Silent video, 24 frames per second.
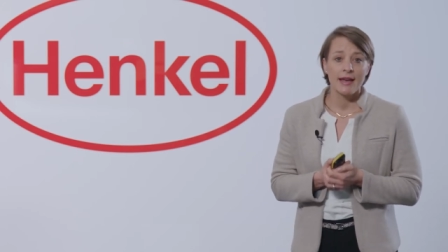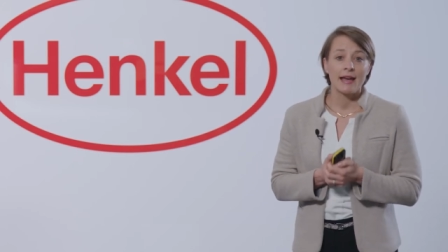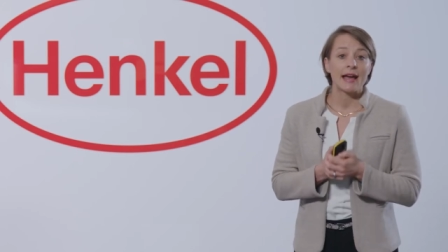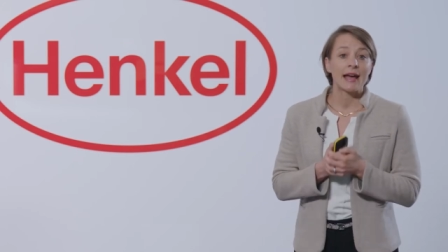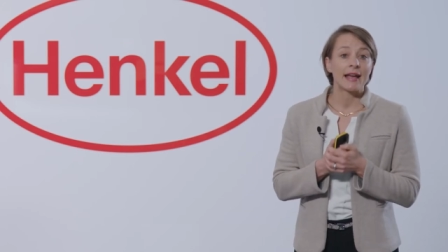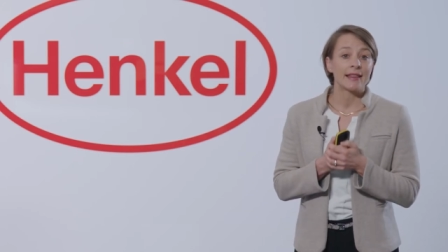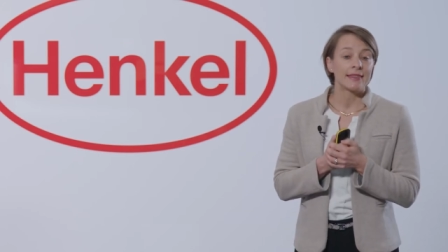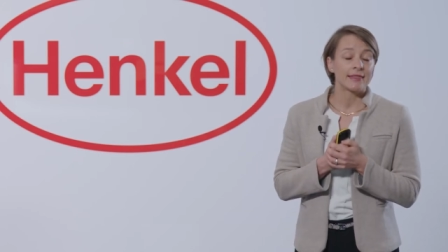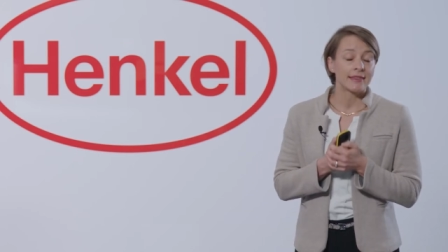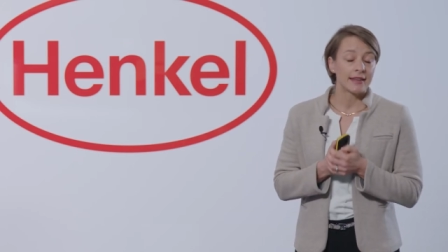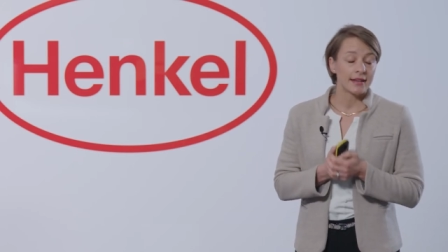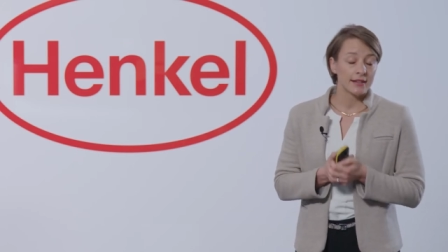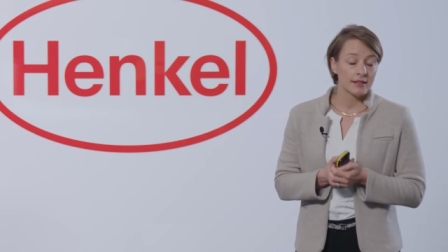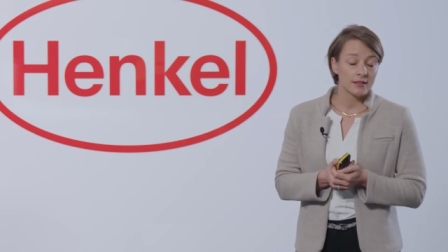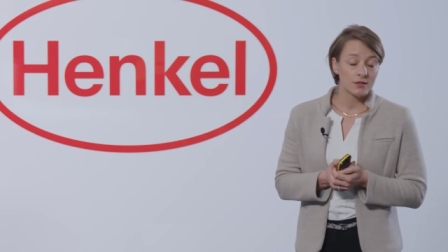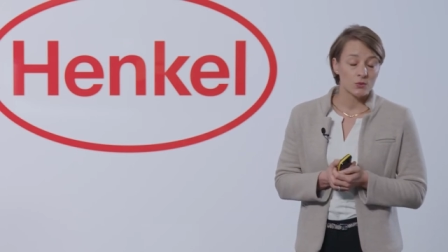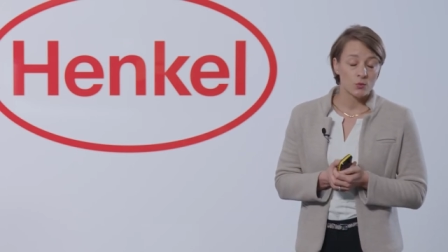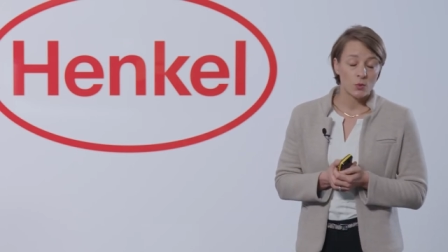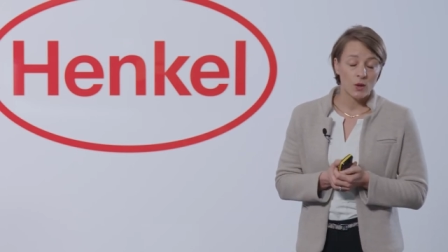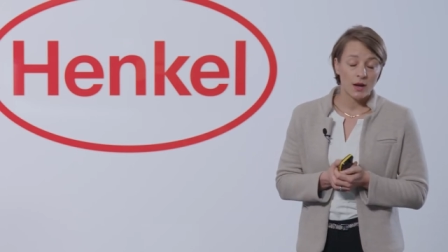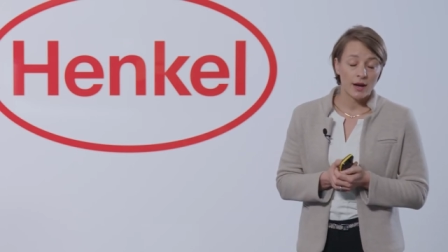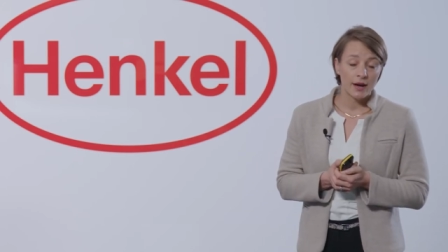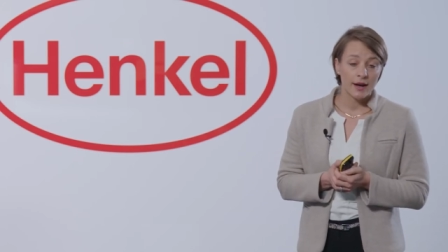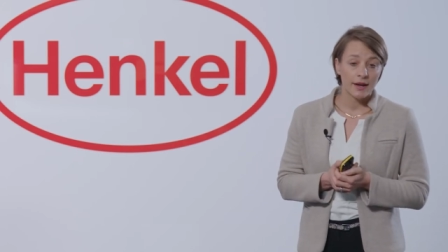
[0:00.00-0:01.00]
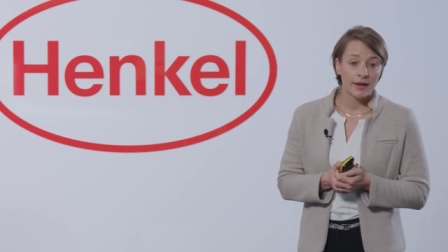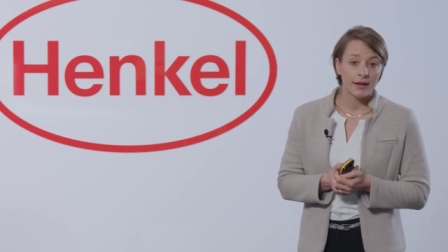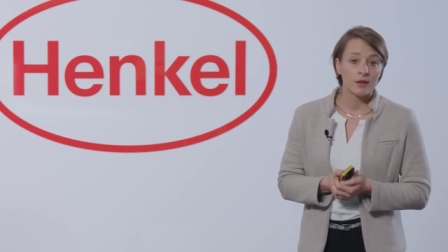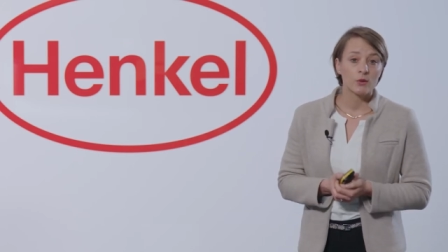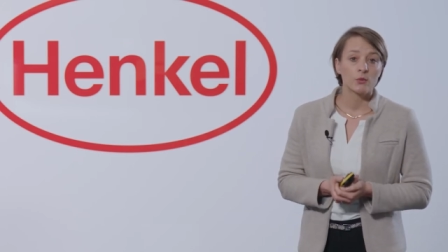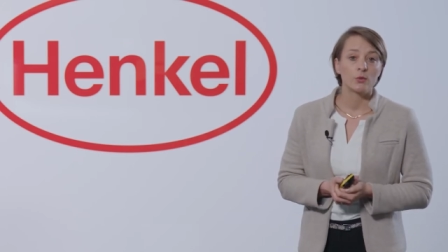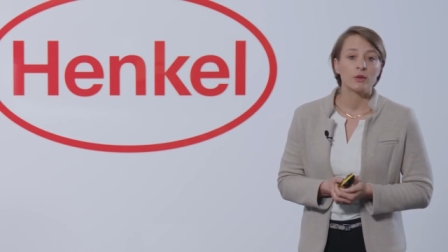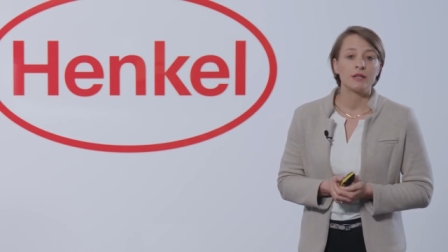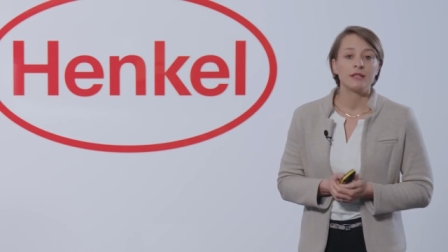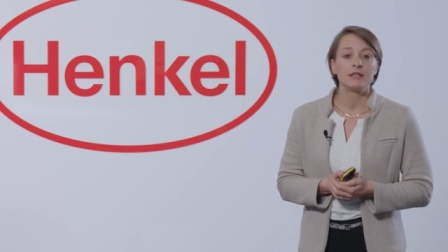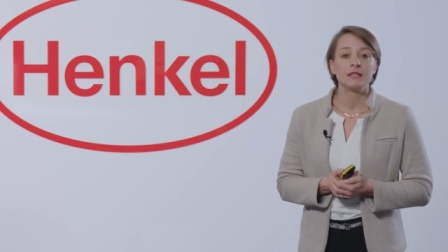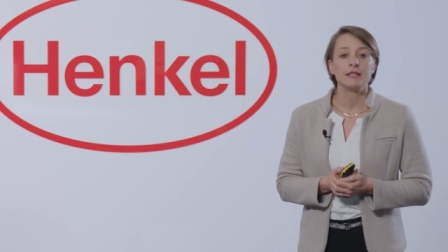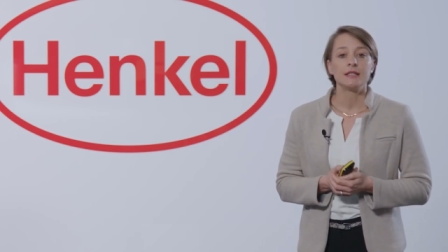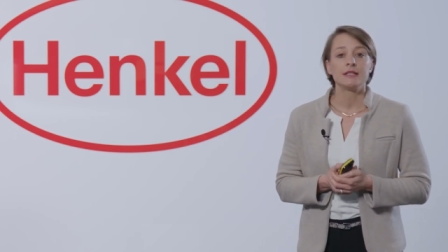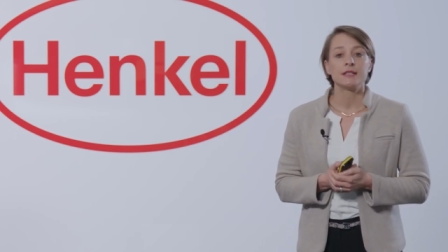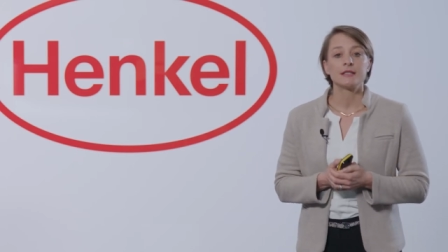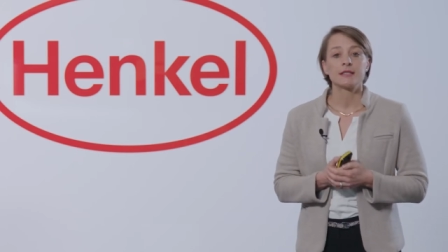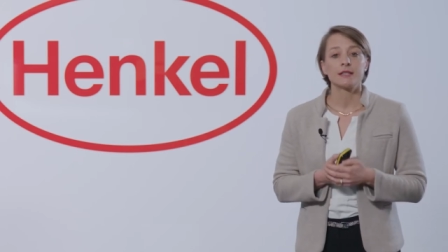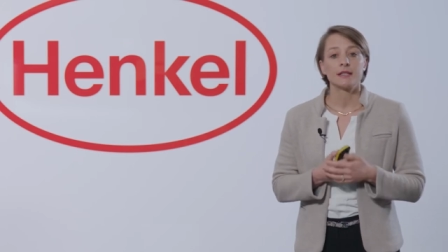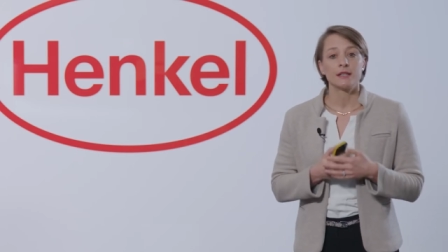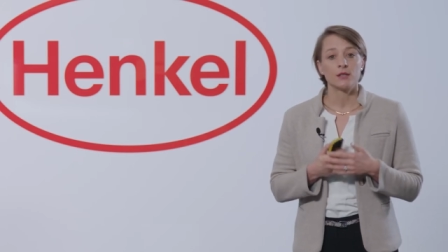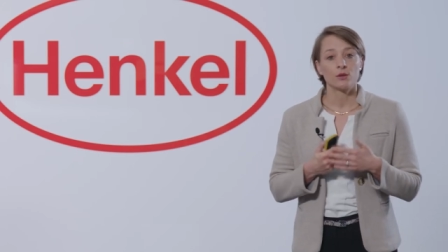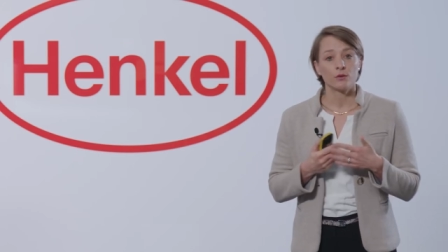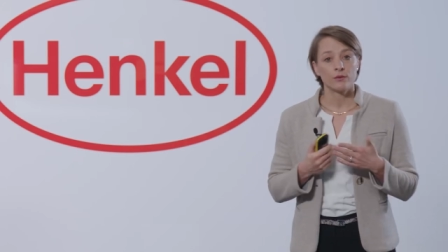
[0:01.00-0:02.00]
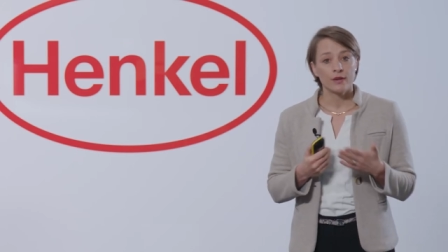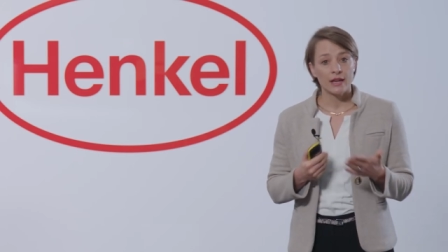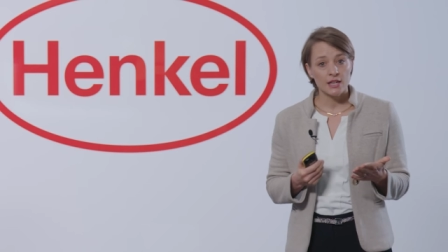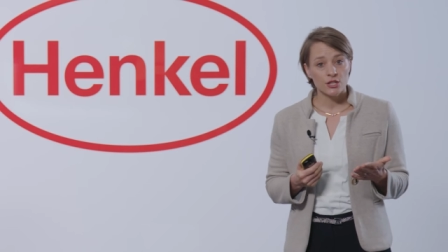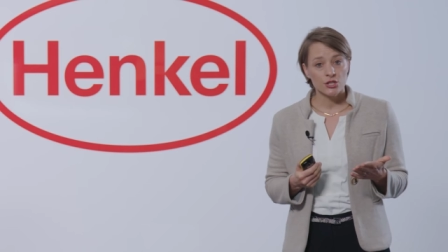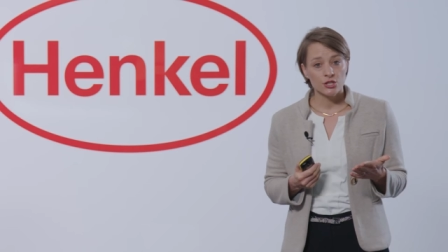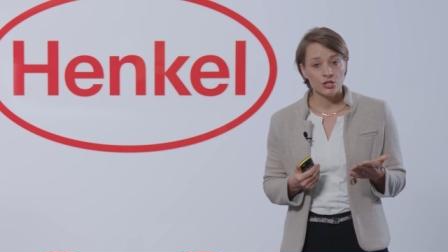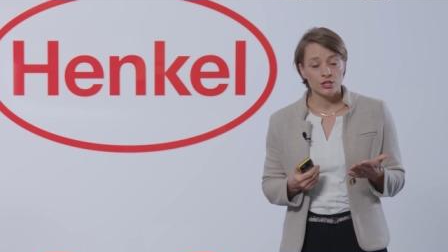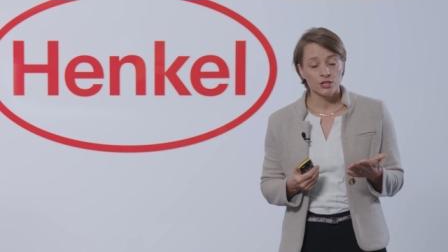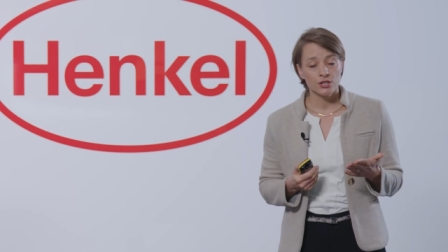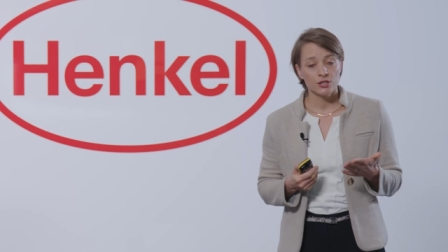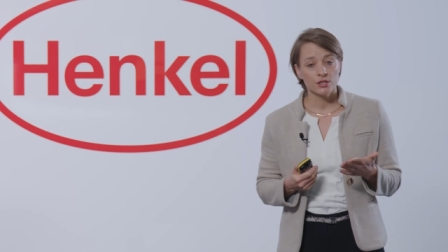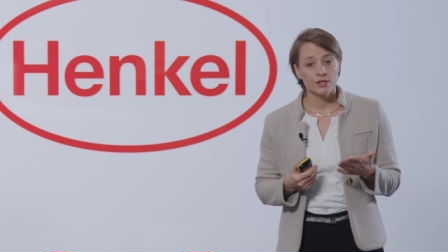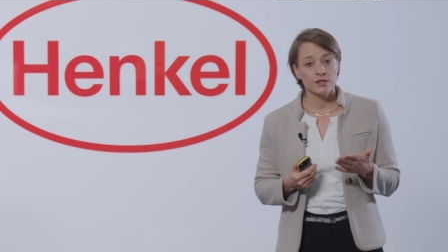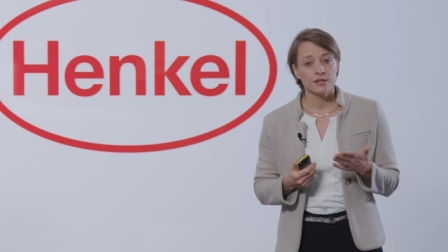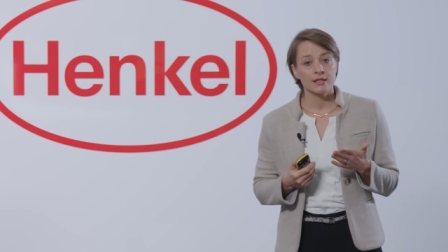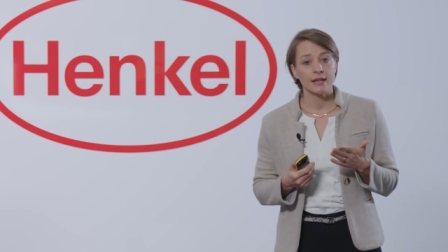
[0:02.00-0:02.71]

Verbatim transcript: And that is why we need innovation,